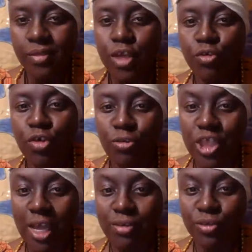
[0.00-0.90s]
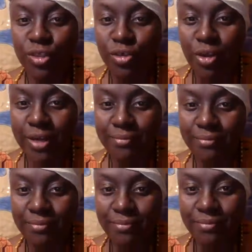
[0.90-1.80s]
You know shadows are dark.
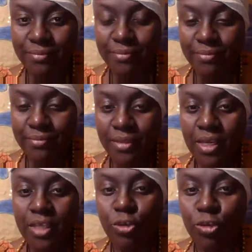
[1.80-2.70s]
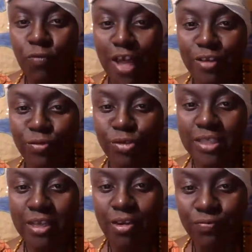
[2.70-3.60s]
So you following
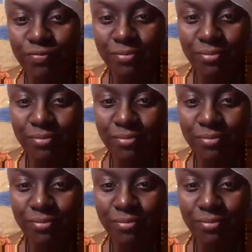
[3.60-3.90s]
yourself.